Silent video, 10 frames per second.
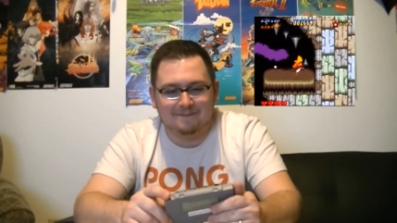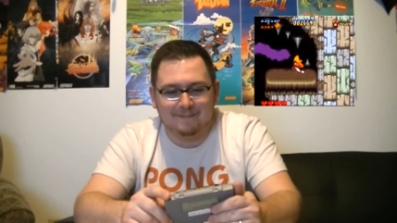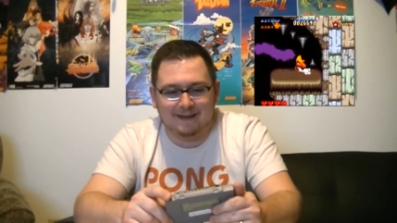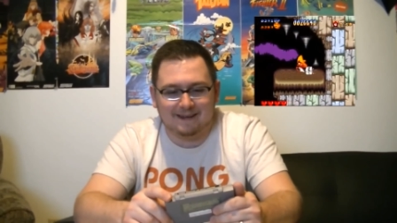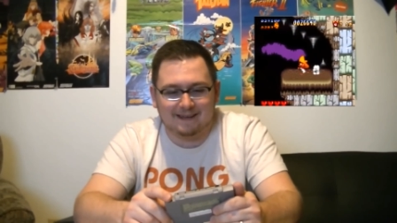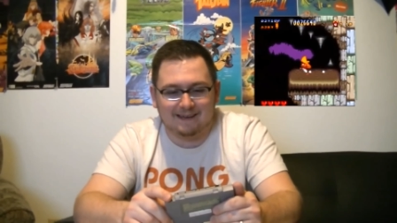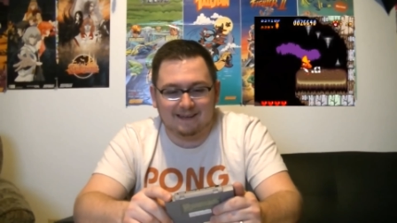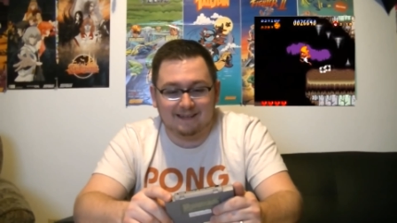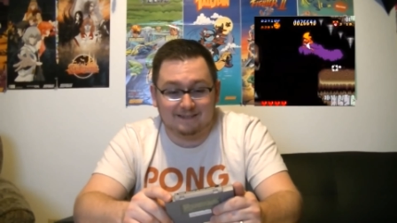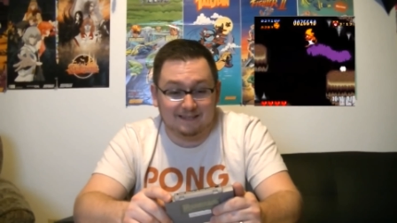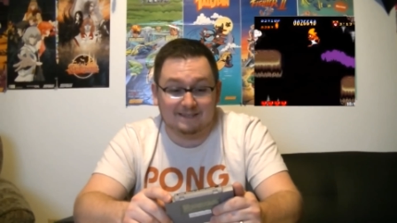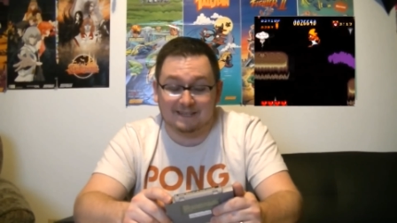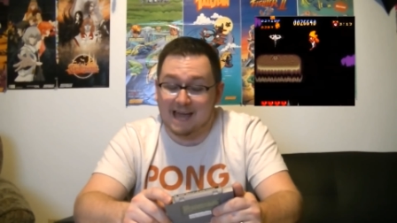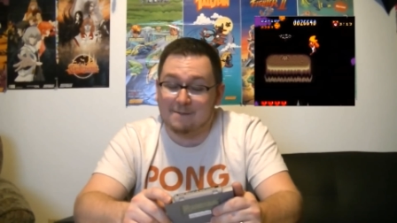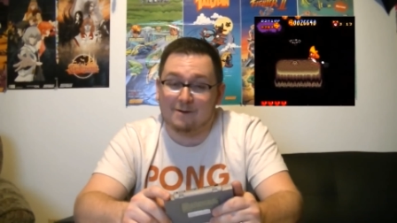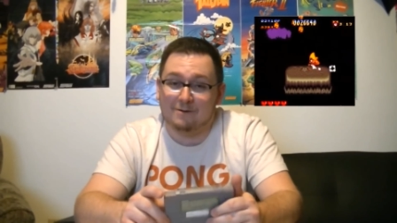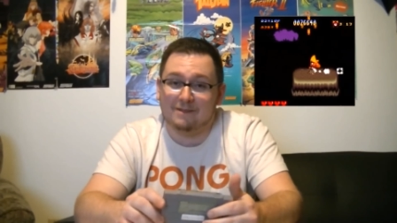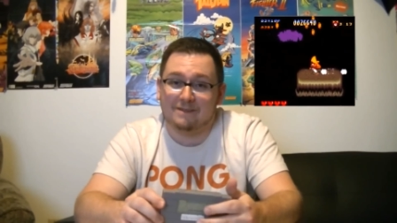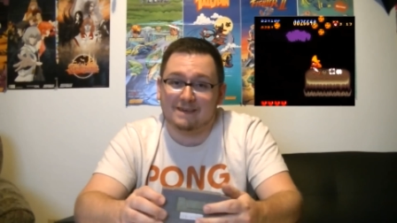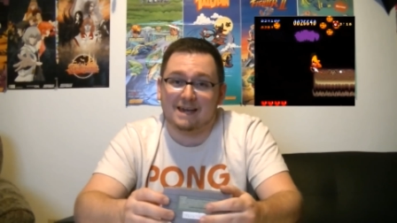But uh, it's it's a game I
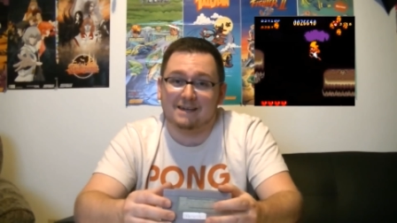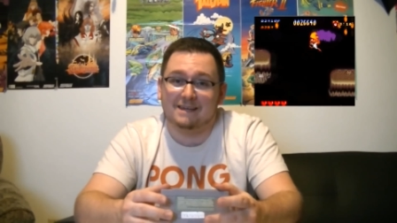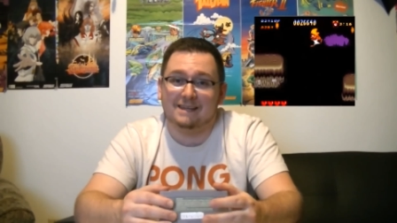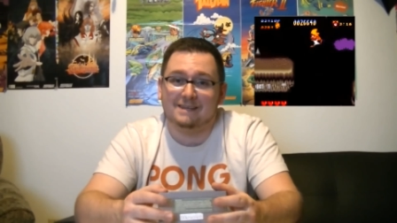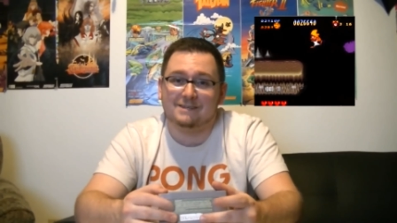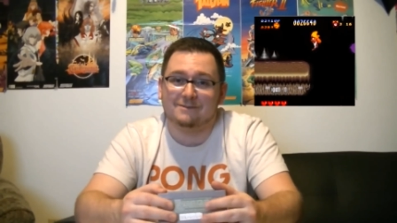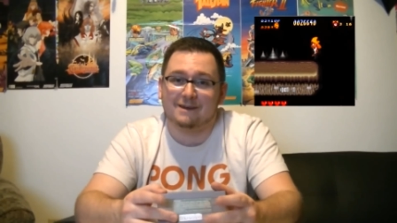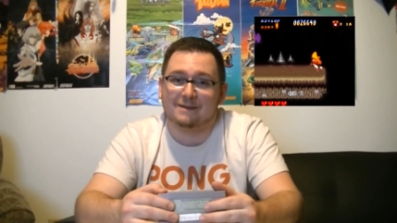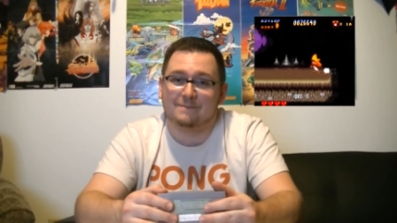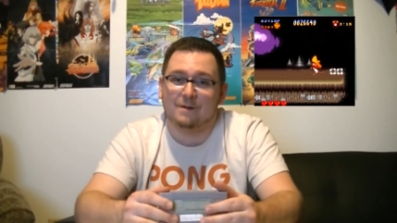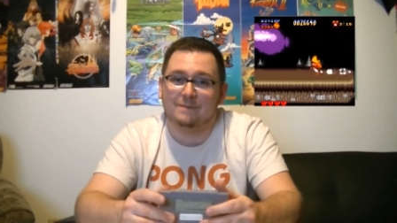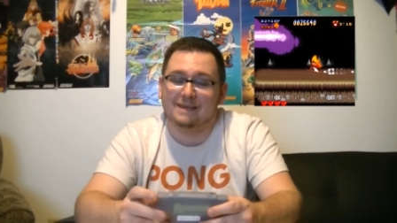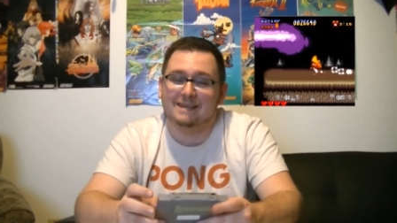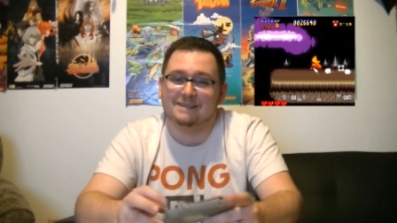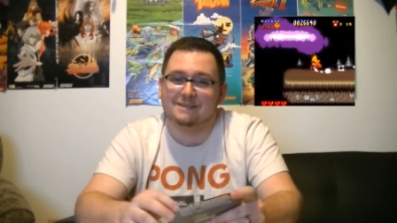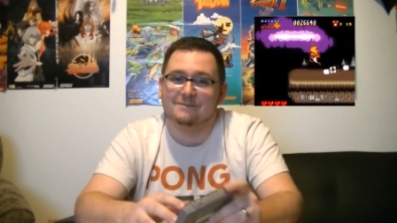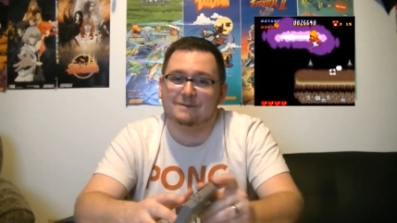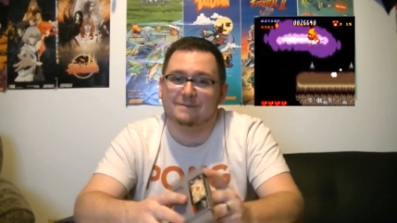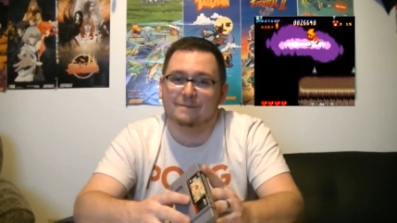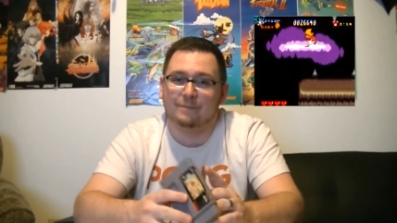really think I can get into. I could probably get
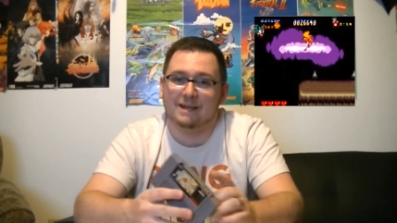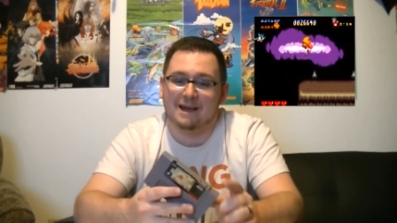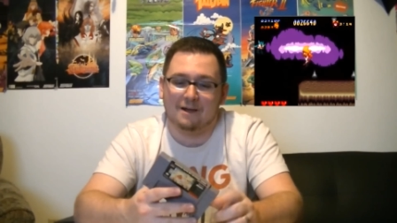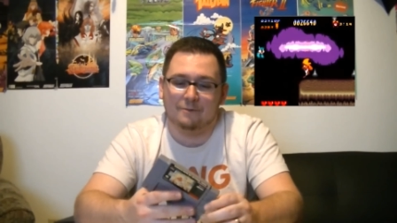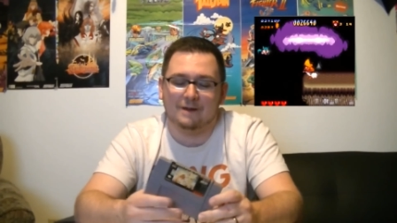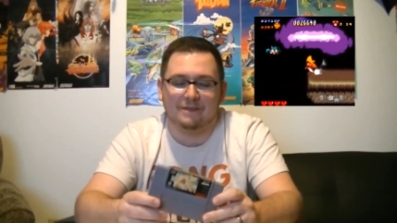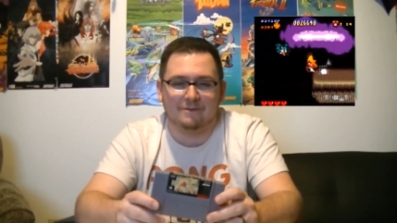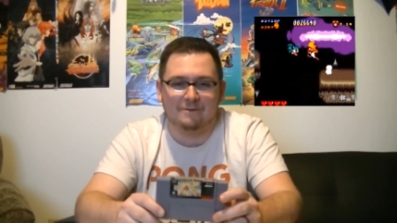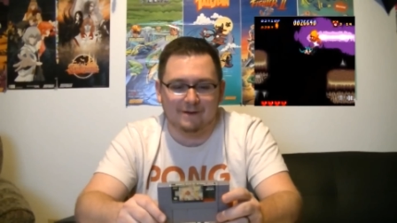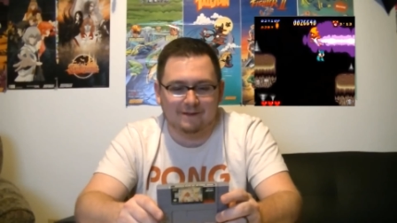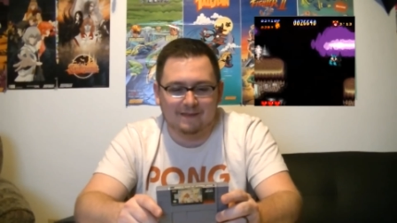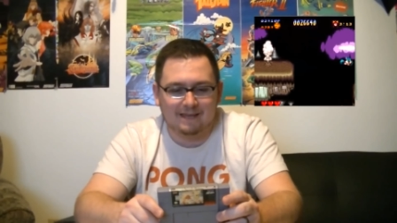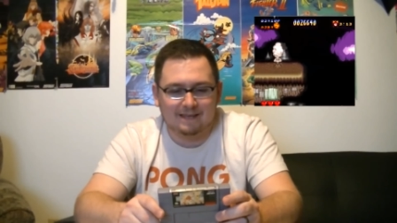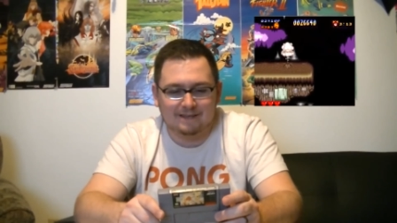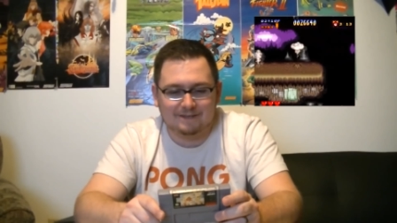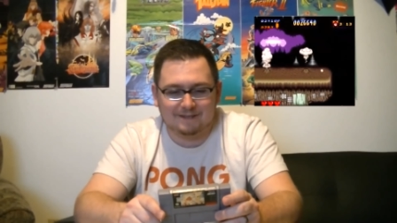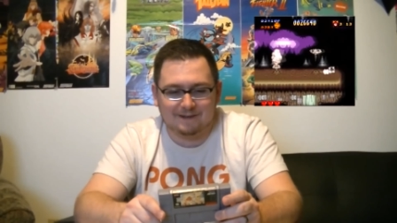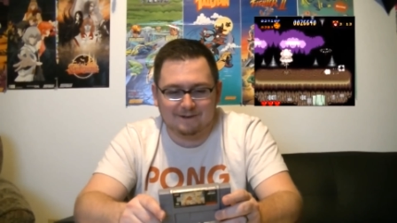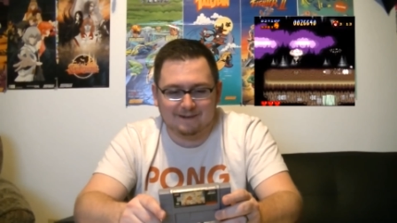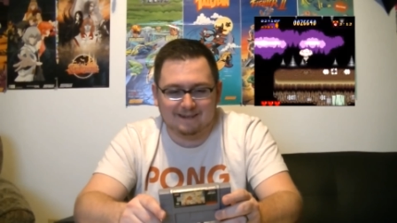into and play all the way through it.
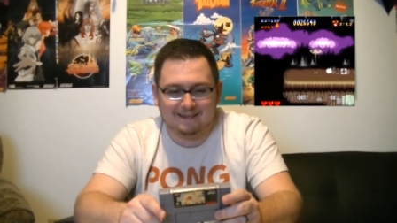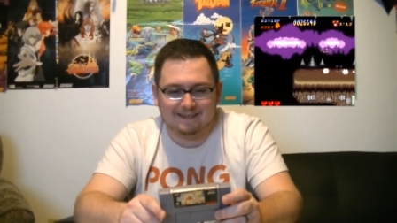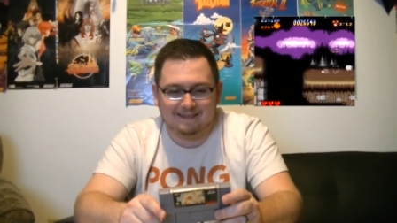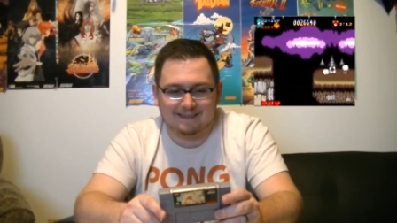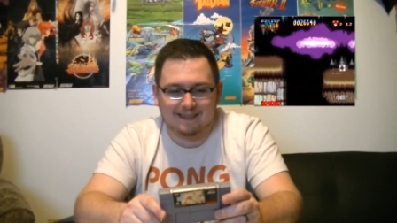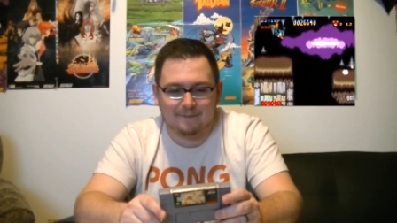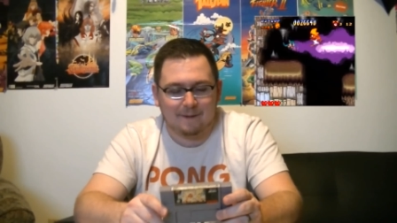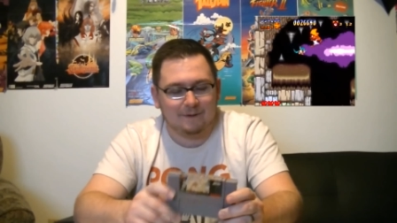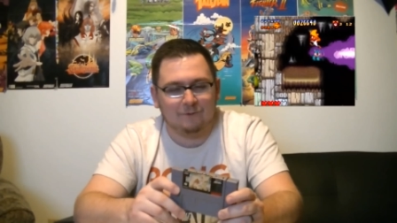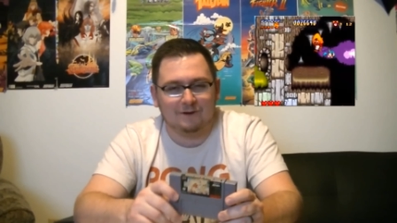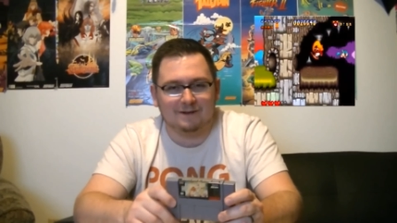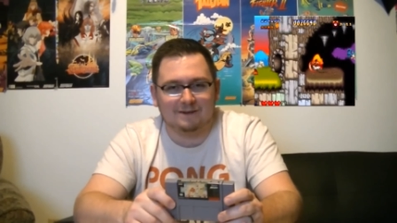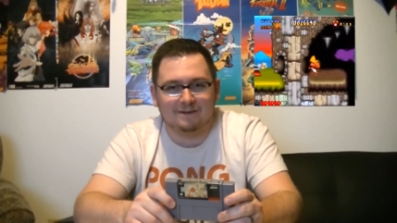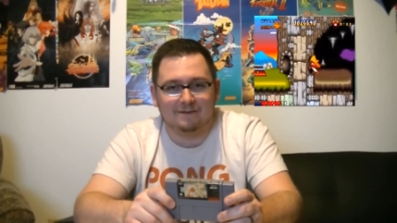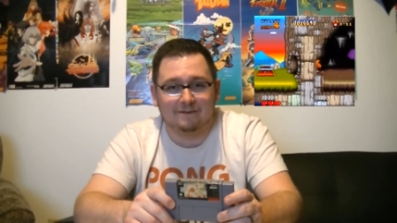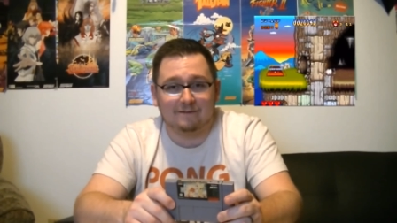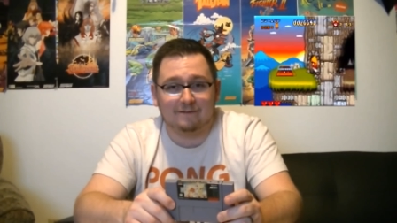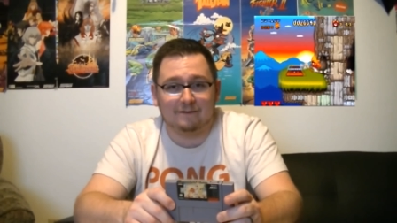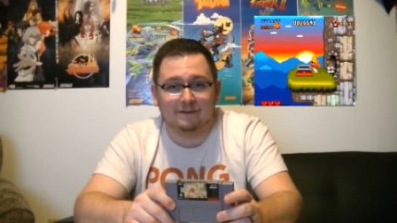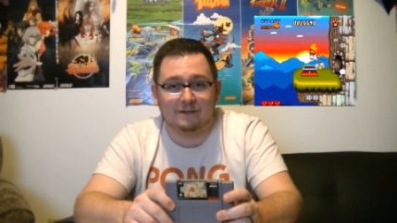So uh, that might be one
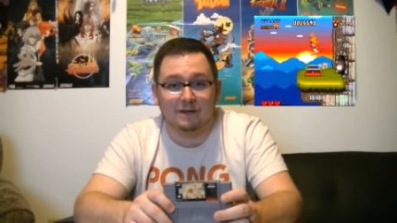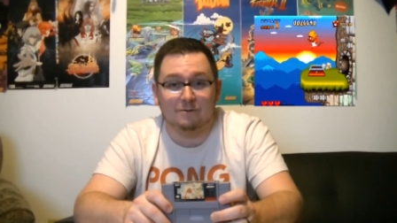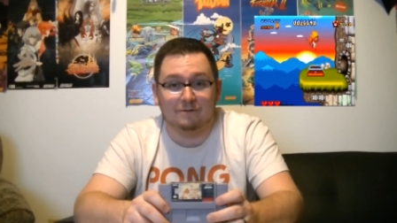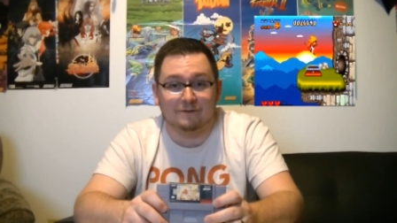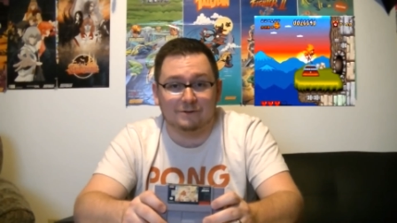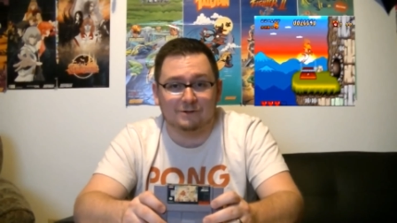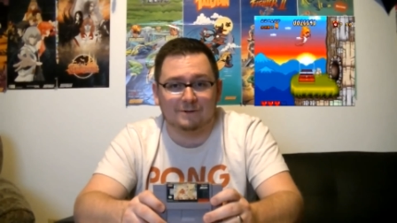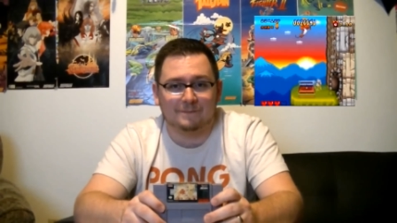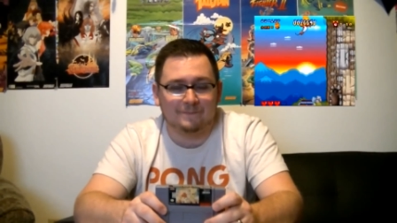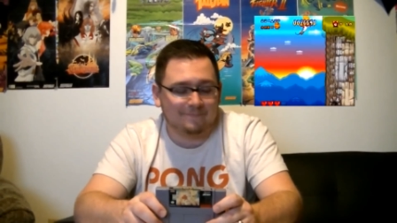to do in the future.